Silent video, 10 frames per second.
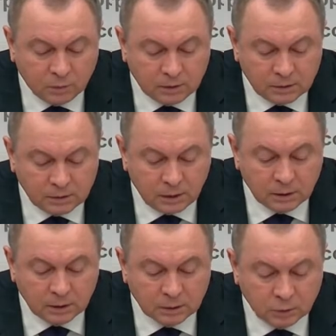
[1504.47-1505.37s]
will
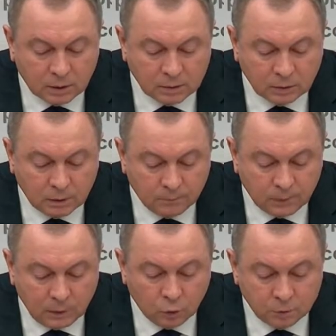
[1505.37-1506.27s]
create the
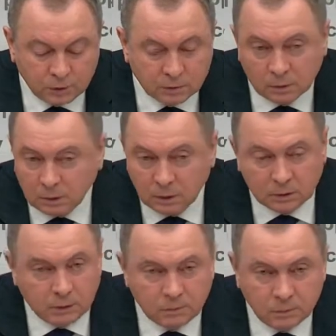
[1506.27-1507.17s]
so-called system of
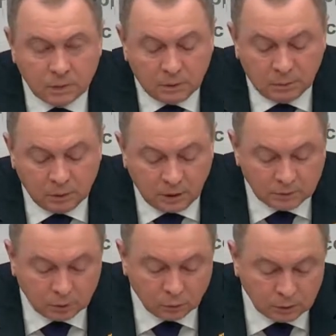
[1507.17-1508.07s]
fuses against
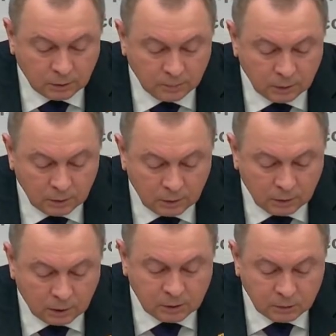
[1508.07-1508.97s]
the shocks
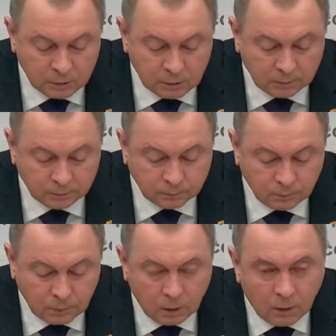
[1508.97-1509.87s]
of
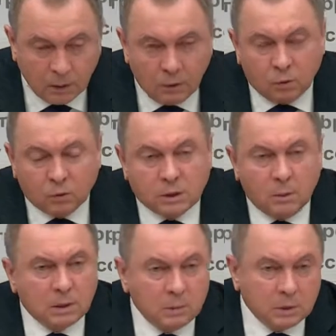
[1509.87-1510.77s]

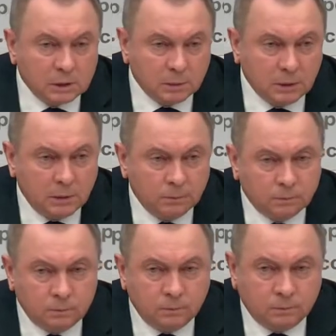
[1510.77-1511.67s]
economic or
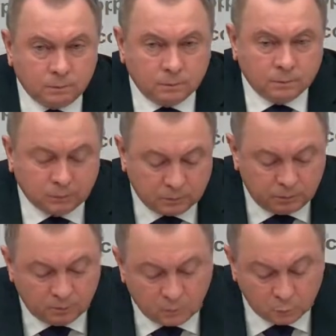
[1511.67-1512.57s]
political
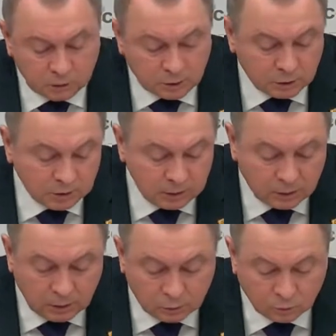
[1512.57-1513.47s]

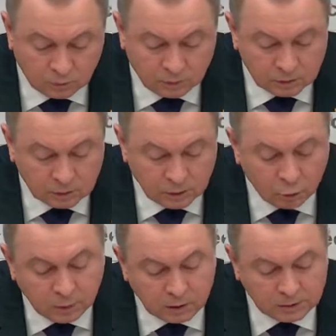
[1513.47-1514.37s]

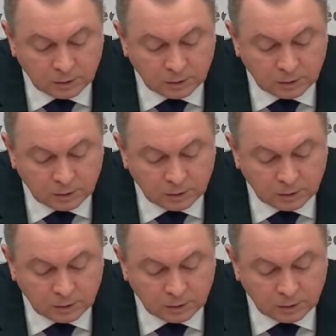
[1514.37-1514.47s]
disturbances.